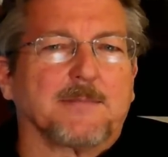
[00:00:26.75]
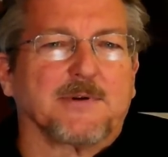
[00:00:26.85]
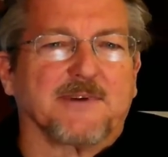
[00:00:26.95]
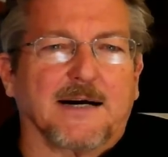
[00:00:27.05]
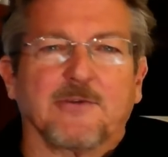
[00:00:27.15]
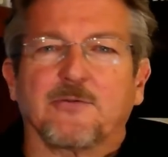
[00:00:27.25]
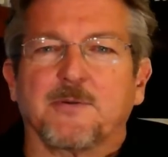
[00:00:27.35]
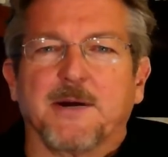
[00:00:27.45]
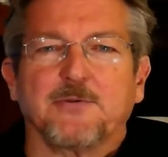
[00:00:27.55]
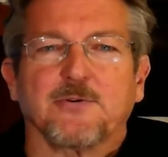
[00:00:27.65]
device to
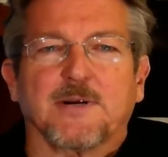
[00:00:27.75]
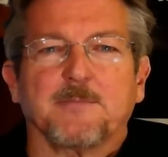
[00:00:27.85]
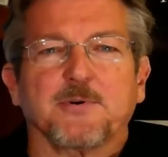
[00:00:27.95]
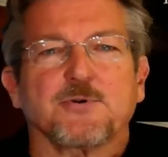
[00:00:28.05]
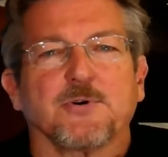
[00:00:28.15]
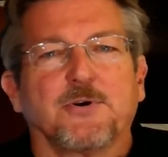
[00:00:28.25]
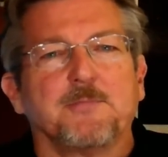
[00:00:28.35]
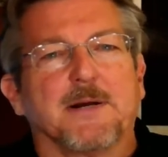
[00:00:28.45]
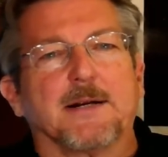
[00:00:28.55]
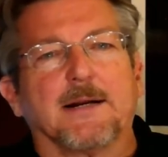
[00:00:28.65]
measure temperature and
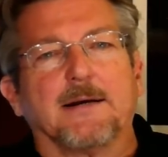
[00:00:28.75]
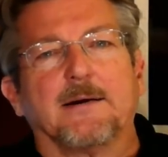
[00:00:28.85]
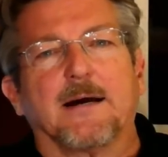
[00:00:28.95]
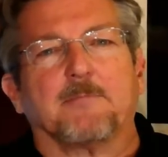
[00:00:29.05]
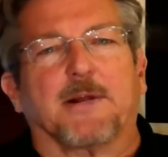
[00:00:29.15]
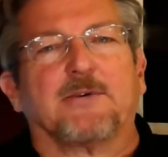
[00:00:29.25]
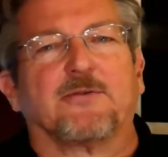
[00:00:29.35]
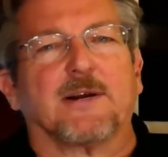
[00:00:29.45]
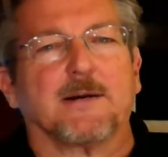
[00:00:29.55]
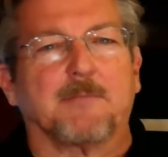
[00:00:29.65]
humidity and placed
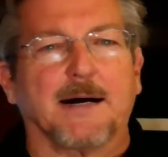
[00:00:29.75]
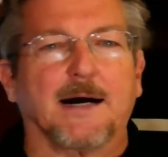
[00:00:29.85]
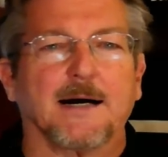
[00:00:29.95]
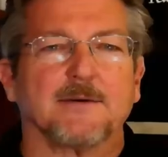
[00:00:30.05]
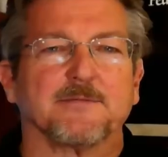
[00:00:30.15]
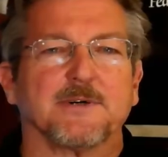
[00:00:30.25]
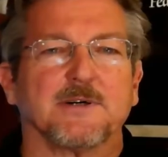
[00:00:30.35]
it in my hive.